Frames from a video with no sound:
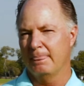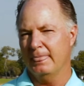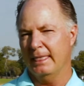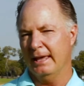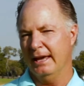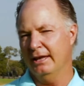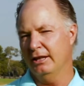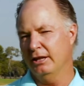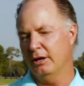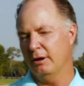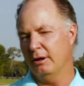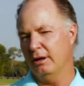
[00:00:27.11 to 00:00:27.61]

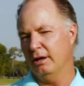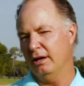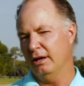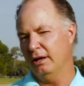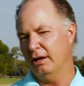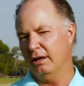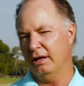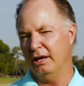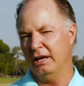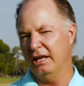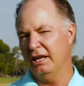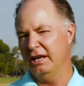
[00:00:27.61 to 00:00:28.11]

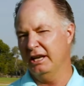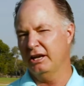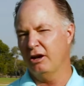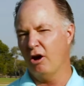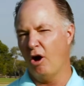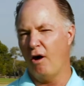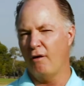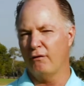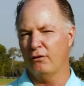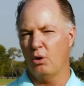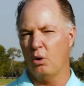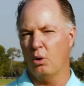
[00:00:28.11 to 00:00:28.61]
Any
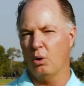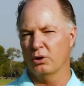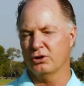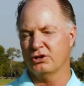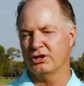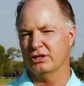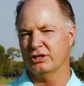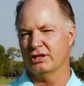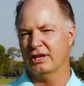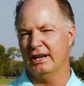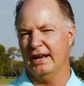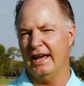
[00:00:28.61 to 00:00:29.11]
golf course
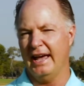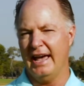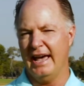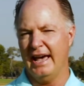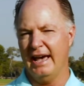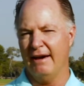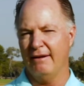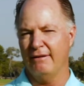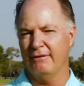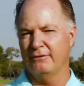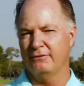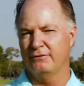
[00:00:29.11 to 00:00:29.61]
is going to
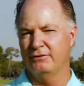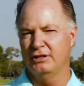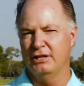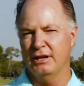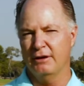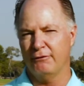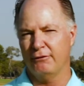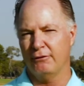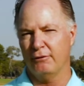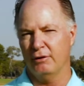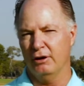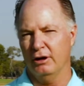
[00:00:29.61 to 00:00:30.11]
have
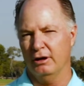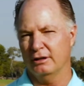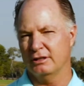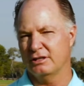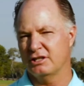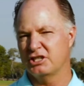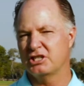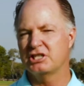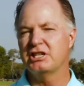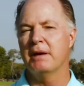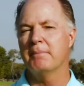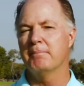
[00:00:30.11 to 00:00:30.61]
different
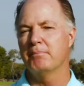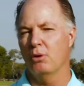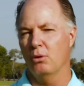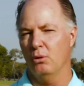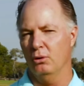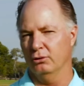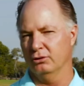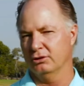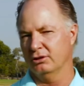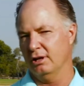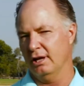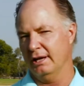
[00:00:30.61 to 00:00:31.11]

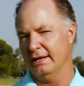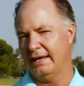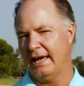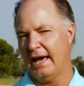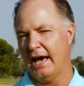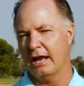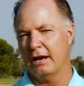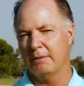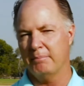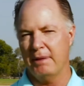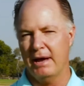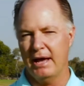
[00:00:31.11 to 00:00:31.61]
symbols like
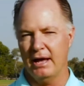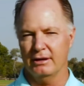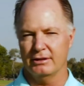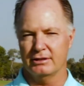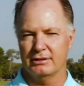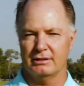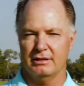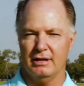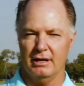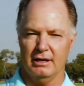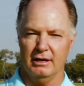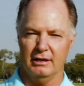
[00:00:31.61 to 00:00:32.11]
out-of-bounds
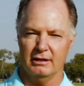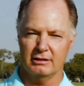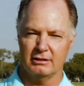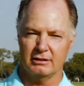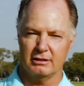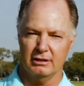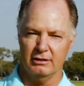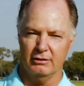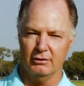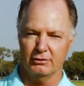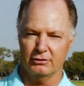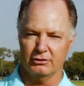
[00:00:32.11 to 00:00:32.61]
stakes,
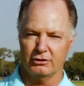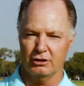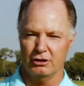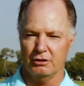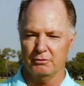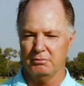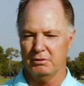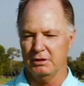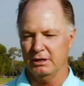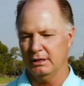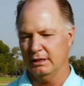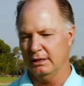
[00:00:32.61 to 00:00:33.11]
and there's going to
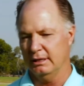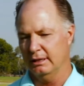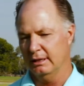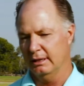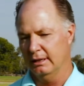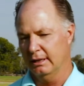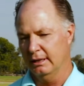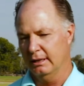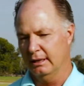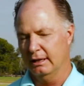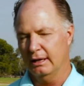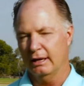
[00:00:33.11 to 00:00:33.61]
be
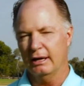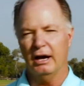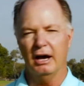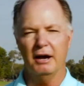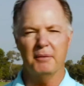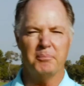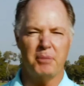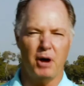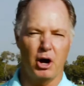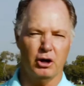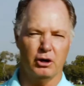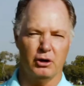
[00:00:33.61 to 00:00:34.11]

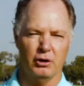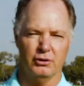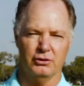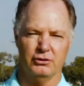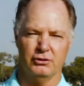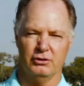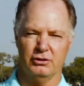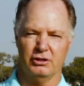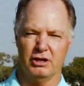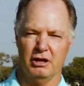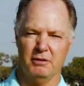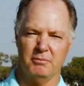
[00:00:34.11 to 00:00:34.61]
bunkers,
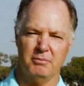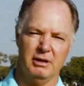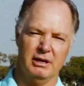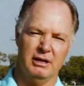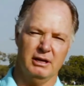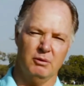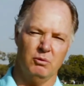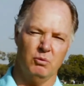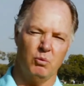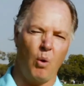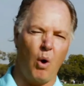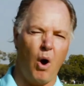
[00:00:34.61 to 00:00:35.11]
there's going to
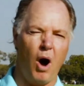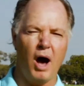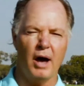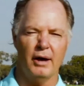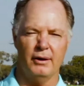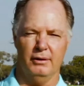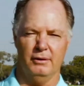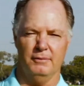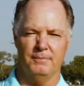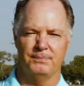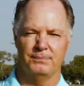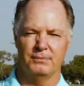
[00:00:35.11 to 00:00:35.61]
be
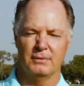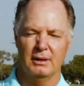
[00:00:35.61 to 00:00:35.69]
water.